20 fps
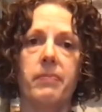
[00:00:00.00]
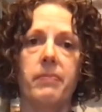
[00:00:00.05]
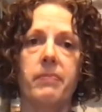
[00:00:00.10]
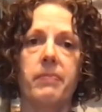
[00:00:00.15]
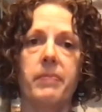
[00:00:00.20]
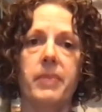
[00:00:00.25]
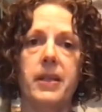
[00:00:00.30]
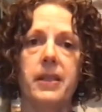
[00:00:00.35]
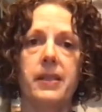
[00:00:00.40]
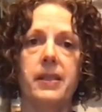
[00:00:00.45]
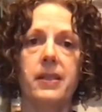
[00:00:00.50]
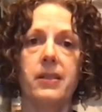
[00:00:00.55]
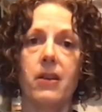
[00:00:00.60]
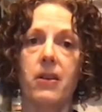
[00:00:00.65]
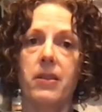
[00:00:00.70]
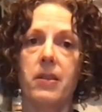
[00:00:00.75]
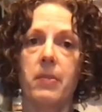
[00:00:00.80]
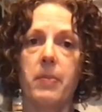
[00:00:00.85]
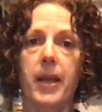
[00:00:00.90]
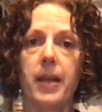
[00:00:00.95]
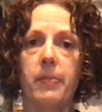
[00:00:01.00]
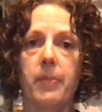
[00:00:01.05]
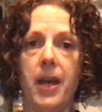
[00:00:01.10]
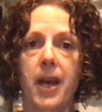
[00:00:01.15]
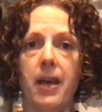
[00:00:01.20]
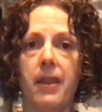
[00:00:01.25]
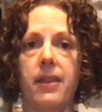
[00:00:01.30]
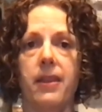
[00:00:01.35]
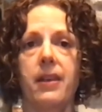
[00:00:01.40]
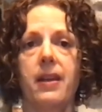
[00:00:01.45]
pieces on the bike
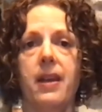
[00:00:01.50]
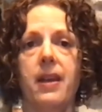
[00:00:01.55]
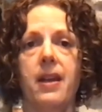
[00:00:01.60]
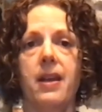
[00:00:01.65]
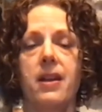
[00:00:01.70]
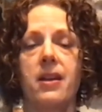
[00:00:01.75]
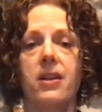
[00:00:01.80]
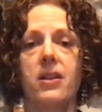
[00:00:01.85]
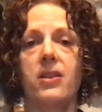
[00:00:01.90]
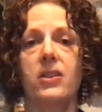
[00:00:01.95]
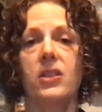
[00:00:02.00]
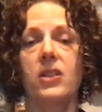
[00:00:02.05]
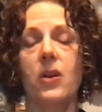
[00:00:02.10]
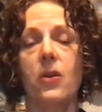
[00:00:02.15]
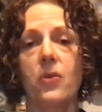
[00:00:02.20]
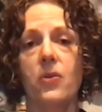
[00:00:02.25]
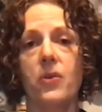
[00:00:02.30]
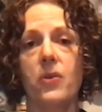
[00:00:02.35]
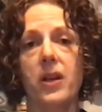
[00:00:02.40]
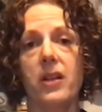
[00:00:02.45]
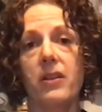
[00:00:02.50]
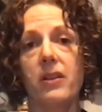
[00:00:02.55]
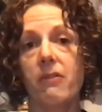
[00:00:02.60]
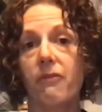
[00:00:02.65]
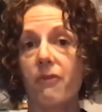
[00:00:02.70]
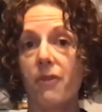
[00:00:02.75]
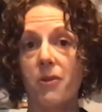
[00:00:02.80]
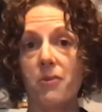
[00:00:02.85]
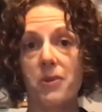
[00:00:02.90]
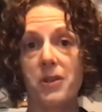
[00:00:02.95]
path. So I look
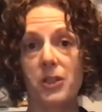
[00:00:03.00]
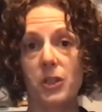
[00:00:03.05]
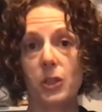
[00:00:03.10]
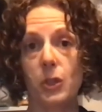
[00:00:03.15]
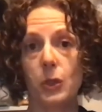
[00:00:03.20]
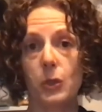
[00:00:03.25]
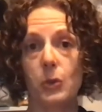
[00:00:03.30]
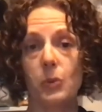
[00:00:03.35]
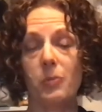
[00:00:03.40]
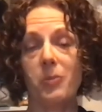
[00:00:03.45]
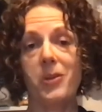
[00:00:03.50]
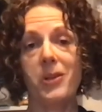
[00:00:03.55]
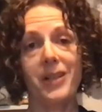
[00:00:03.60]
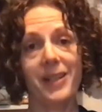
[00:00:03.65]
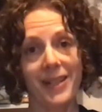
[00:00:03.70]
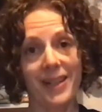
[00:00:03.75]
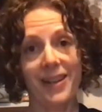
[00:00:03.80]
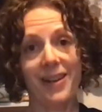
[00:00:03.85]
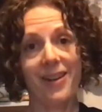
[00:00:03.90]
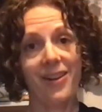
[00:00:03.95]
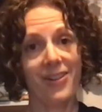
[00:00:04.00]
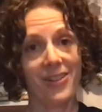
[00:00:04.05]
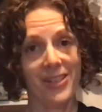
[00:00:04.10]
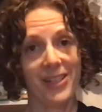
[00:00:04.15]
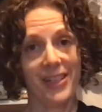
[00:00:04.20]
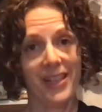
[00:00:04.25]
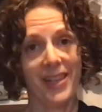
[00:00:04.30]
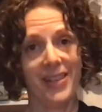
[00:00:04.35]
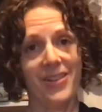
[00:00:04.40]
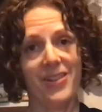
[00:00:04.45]
forward to putting it all
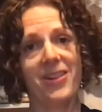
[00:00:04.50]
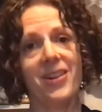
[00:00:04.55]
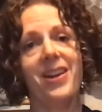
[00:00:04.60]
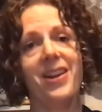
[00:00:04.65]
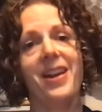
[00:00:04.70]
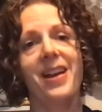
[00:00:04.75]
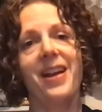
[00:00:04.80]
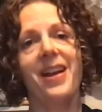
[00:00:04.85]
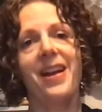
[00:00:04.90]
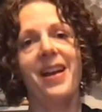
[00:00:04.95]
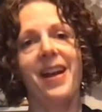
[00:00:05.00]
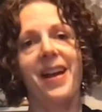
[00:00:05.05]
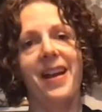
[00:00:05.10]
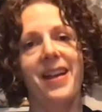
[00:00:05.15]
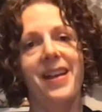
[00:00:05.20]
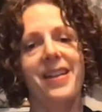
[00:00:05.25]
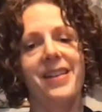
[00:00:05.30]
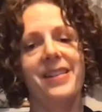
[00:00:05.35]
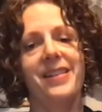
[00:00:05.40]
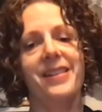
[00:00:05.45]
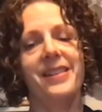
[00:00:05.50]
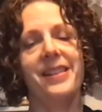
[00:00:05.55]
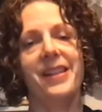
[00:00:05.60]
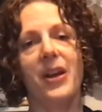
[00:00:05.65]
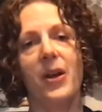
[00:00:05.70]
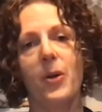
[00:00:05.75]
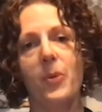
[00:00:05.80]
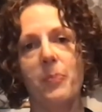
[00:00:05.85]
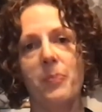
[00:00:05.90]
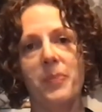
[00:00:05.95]
together and
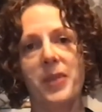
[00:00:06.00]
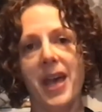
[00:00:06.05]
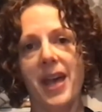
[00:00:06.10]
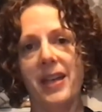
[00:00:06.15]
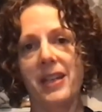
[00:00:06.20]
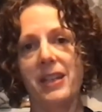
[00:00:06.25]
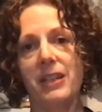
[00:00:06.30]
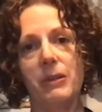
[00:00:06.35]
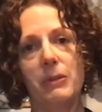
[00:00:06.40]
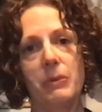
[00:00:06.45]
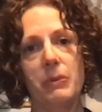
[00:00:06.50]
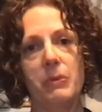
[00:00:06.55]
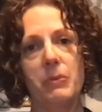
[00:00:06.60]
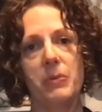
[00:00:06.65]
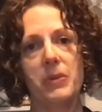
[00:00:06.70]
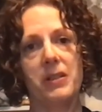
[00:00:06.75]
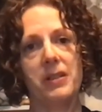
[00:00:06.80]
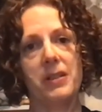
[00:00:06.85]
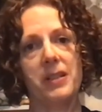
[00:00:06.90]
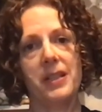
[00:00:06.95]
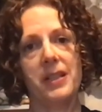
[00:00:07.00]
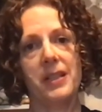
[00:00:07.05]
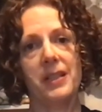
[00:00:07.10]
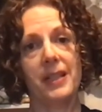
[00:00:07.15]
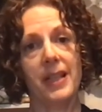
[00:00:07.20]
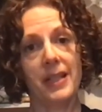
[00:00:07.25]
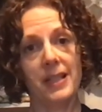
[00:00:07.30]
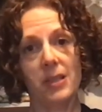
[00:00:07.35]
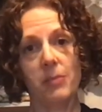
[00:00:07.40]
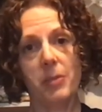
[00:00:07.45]
hope that you would
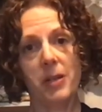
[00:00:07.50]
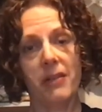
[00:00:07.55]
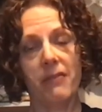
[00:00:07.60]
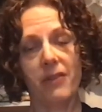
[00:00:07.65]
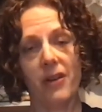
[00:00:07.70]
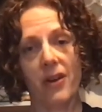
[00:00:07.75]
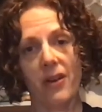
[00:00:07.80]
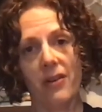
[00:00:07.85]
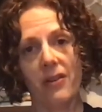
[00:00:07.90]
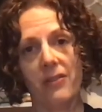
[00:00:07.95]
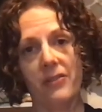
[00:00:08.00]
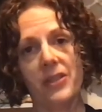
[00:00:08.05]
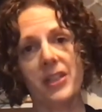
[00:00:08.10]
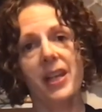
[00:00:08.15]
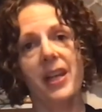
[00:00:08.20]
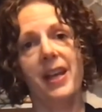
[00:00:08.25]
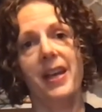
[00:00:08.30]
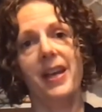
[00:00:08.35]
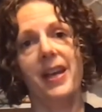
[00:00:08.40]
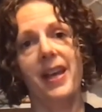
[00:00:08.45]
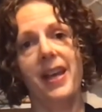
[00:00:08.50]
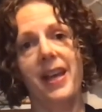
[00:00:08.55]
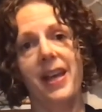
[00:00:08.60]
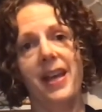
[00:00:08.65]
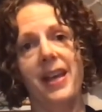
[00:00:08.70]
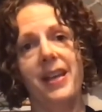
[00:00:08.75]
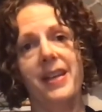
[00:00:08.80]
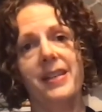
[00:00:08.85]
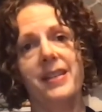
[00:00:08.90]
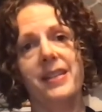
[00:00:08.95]
like to be involved,
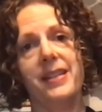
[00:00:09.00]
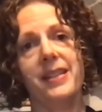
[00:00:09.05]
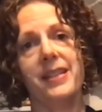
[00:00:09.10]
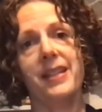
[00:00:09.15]
and